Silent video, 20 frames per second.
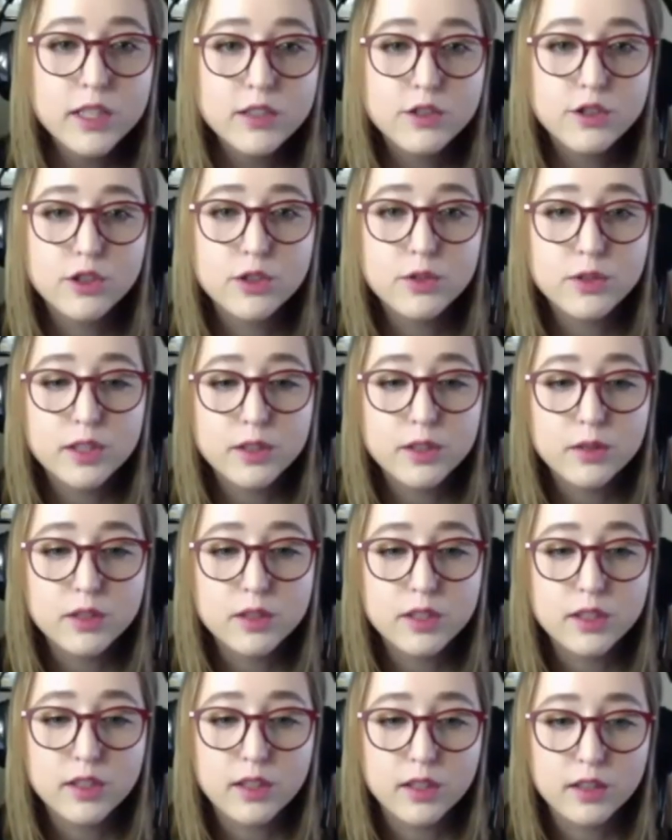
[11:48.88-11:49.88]
drew you
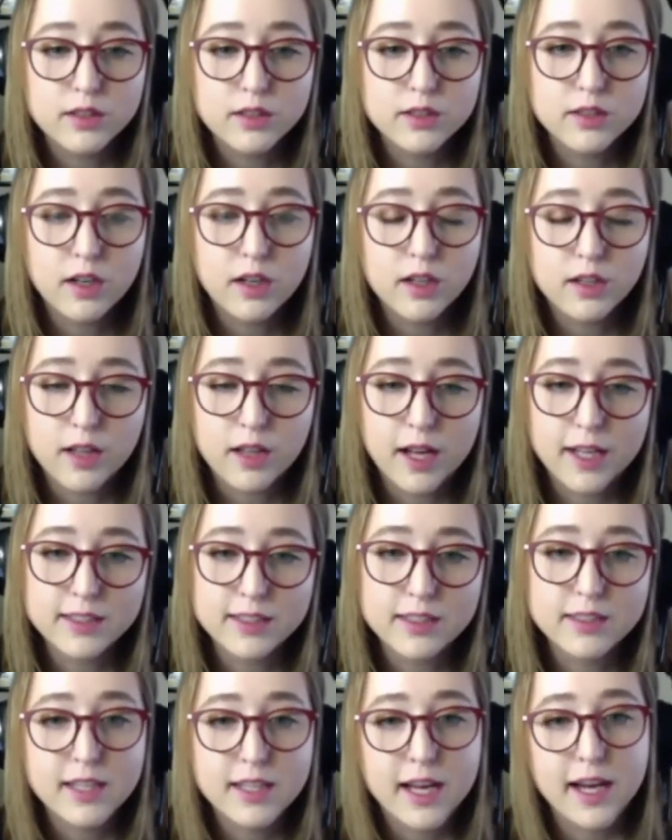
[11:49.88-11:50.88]
to start
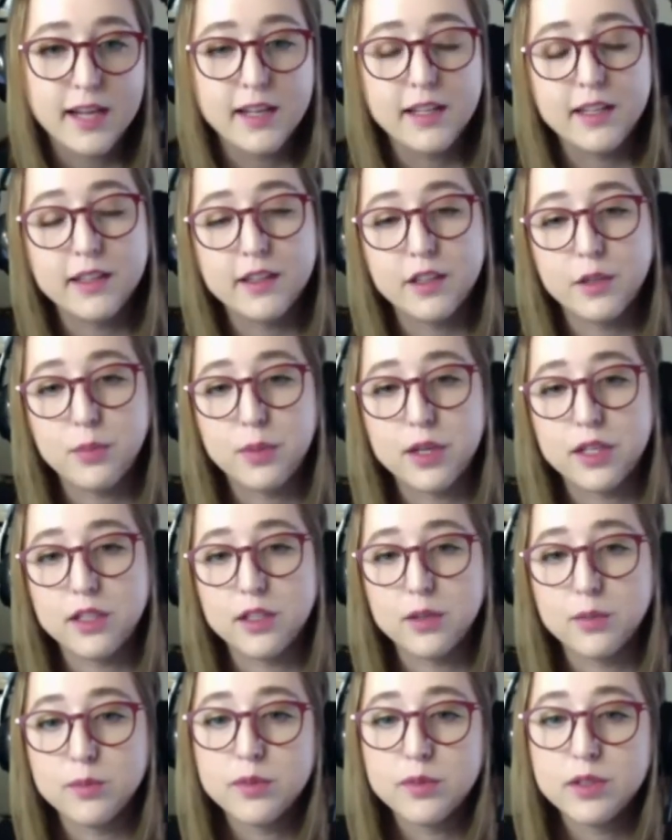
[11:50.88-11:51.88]
classes at
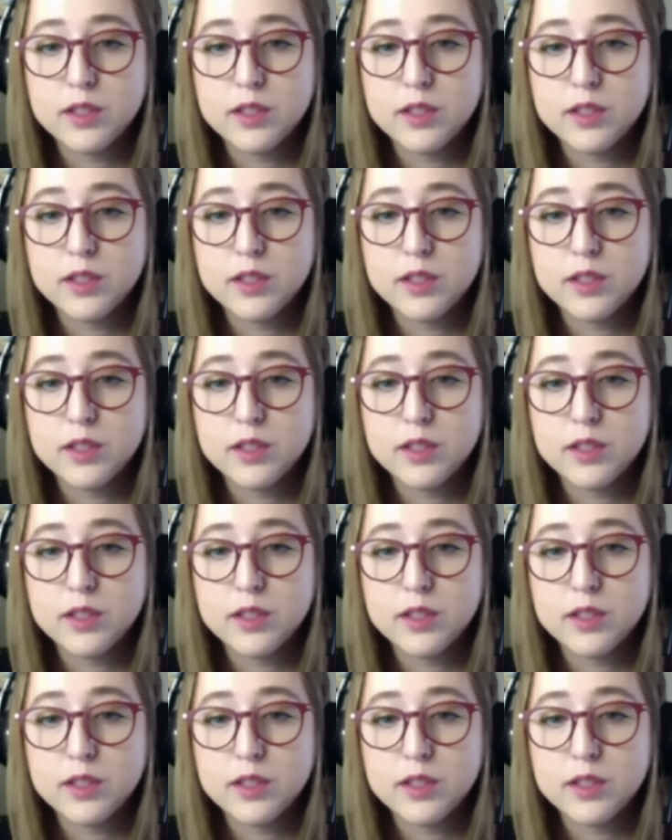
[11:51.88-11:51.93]
Henley-Putnam?